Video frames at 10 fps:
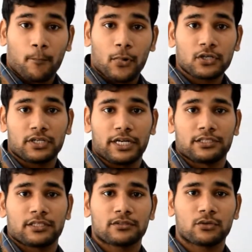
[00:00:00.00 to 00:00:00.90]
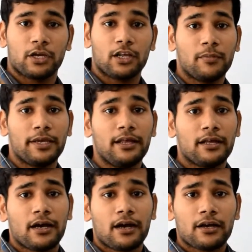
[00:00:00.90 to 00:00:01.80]
percentage, so he will be
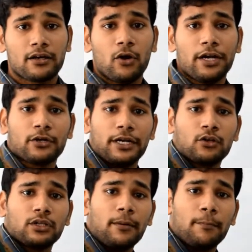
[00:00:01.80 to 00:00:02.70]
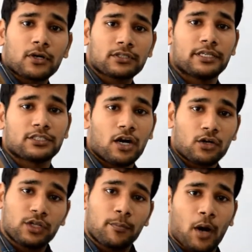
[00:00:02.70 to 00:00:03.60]
going into the percentage, not
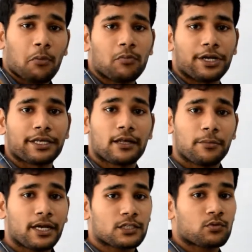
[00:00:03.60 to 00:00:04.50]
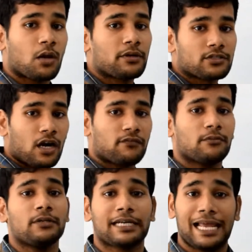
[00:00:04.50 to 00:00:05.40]
to the probability, because probability starts from
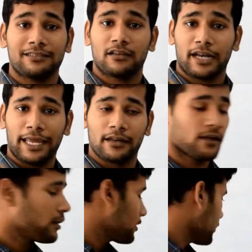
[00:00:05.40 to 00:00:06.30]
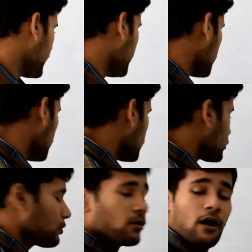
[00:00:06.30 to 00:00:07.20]
class 9, right?
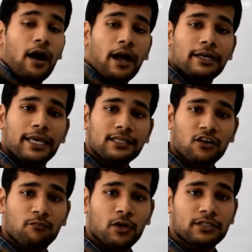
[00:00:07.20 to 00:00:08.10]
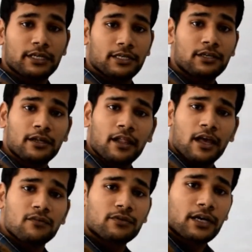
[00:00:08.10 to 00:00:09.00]
So in case of percentage,
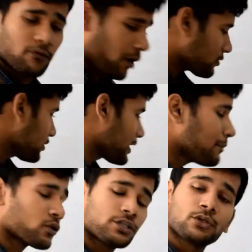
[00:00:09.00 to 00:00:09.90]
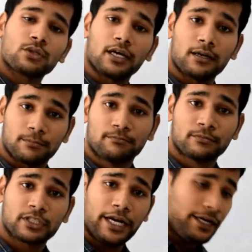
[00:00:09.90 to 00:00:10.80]
if I'm asking the same question to the
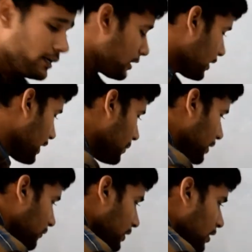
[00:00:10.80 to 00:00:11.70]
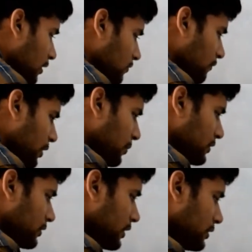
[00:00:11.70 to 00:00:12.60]
kid, he will be giving
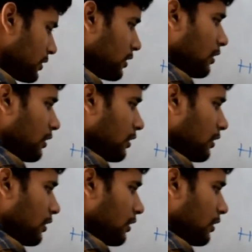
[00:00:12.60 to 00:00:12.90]
50%,